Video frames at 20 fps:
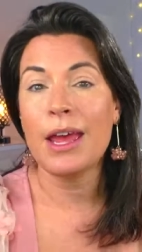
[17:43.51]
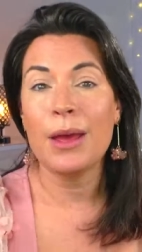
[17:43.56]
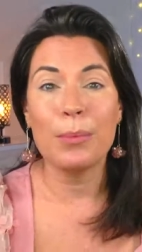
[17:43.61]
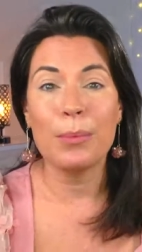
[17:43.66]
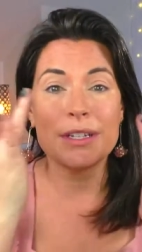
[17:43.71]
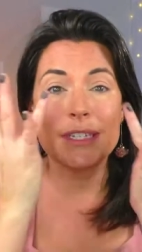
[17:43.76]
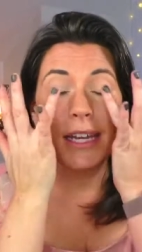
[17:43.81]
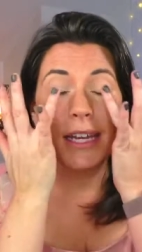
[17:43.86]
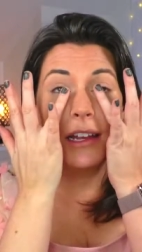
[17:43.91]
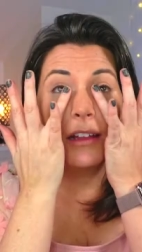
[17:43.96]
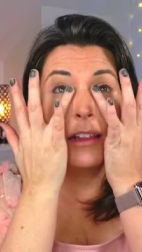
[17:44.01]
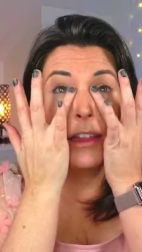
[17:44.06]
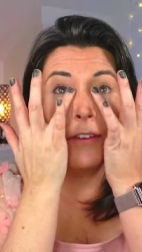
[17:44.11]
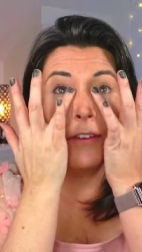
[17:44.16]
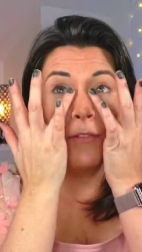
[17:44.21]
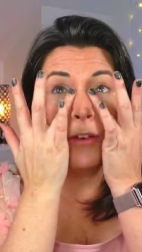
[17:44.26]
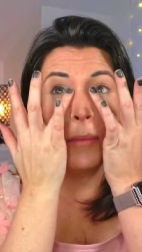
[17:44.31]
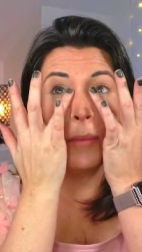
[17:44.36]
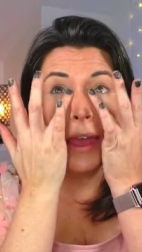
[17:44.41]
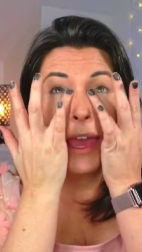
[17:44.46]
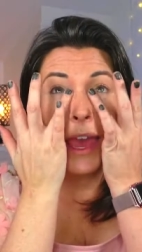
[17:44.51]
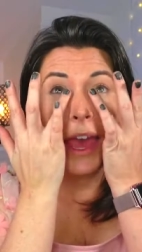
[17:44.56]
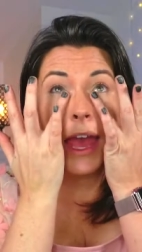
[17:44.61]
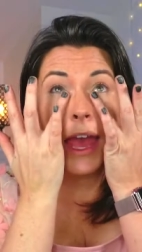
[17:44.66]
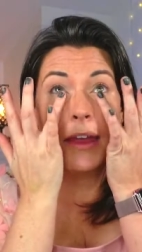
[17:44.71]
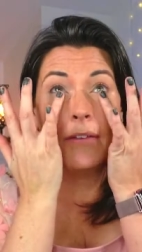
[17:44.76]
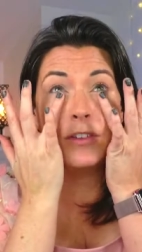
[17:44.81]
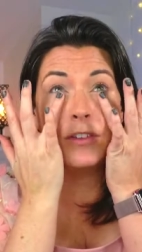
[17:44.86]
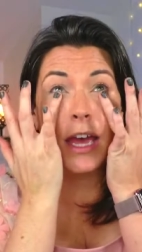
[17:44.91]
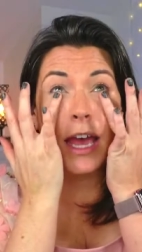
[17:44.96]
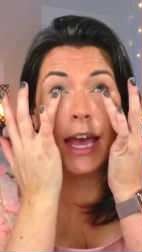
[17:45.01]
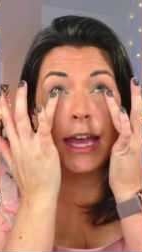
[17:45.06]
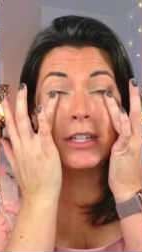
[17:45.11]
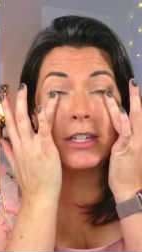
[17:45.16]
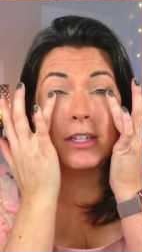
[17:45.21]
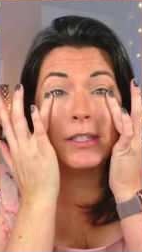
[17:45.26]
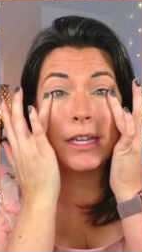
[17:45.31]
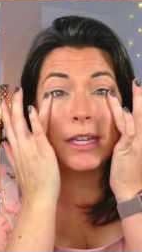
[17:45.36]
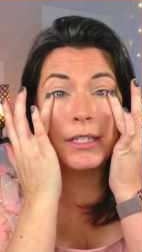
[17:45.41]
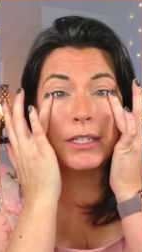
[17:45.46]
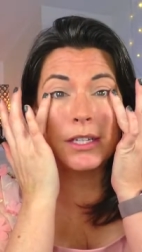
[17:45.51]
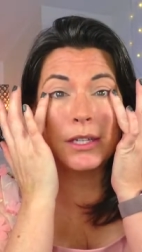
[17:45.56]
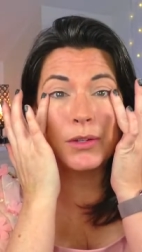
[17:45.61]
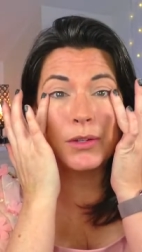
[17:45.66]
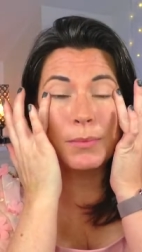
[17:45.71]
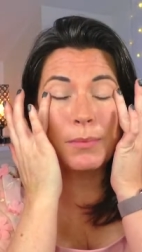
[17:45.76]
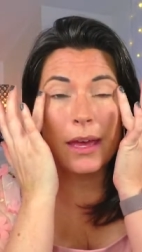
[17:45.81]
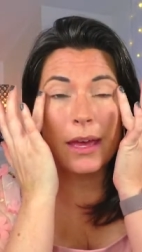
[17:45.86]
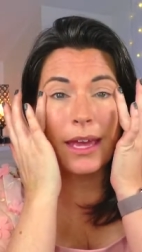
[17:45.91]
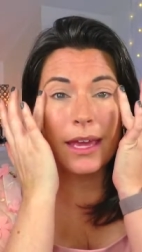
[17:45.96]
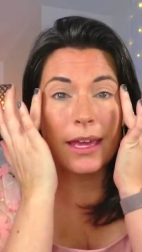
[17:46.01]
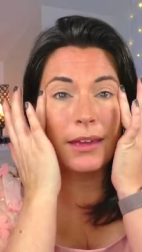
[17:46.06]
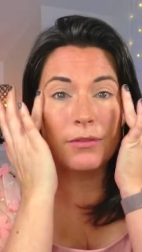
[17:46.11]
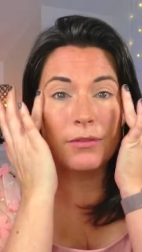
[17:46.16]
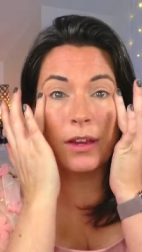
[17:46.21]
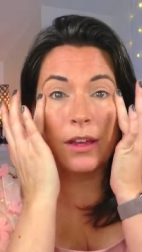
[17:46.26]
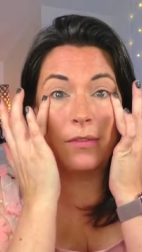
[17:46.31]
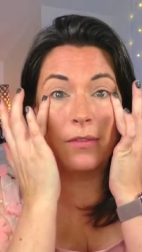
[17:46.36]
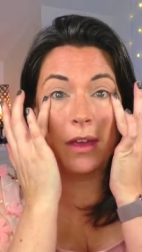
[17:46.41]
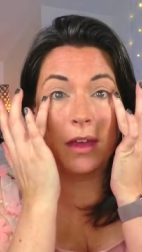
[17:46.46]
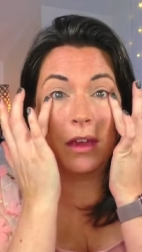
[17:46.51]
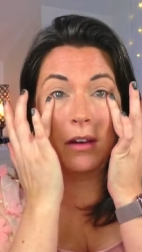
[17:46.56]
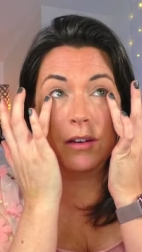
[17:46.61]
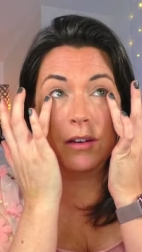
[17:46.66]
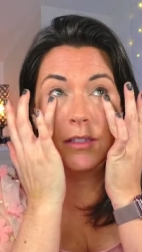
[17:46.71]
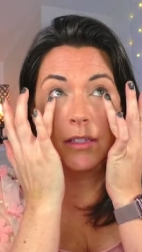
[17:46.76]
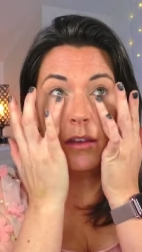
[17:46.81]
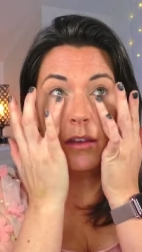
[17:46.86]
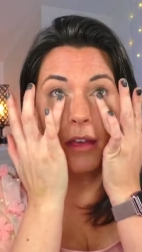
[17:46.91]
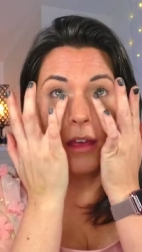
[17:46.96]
Particularly for me, I just like to use my ring fingers.